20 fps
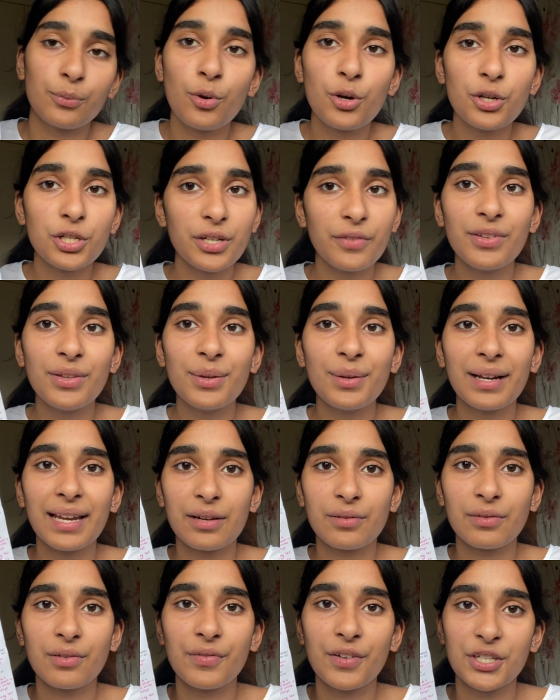Watch a few
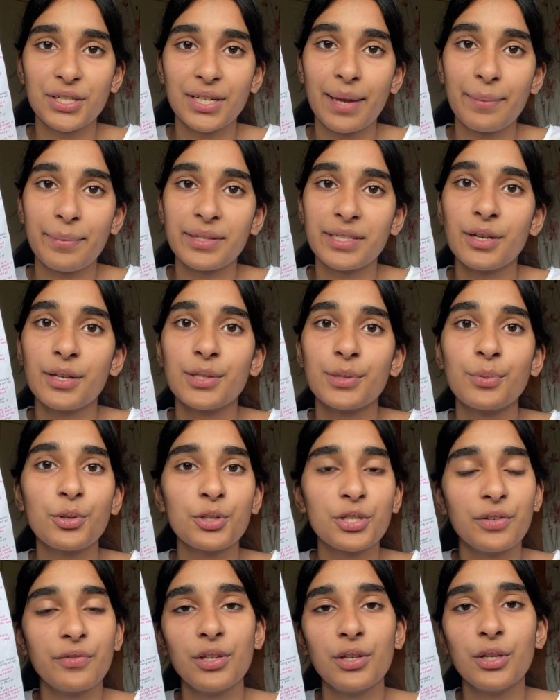Click Revision episodes,
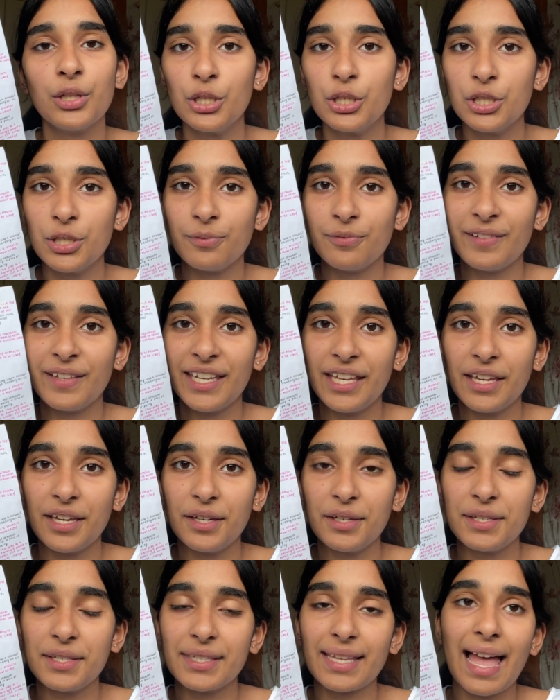watch a few YouTube
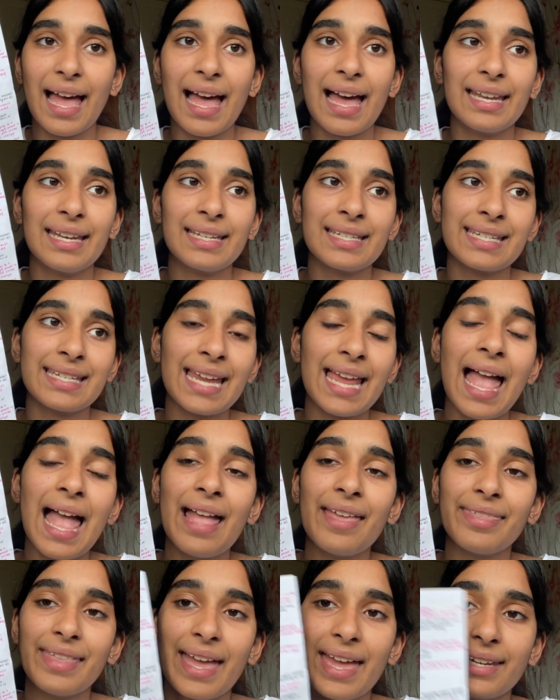videos, and
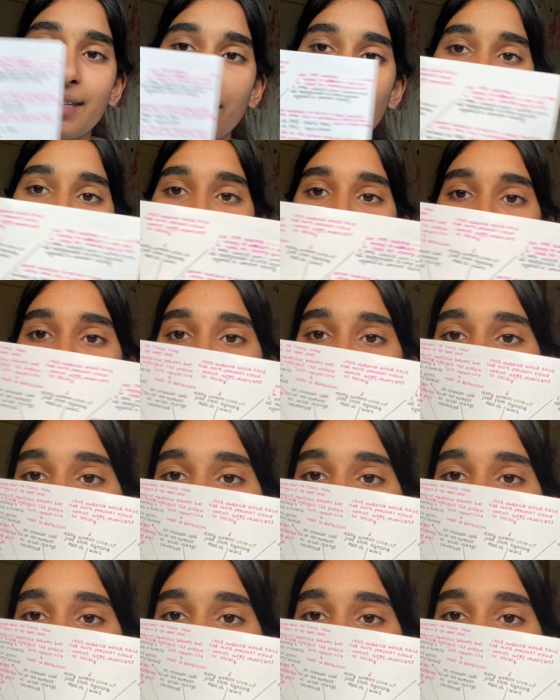then just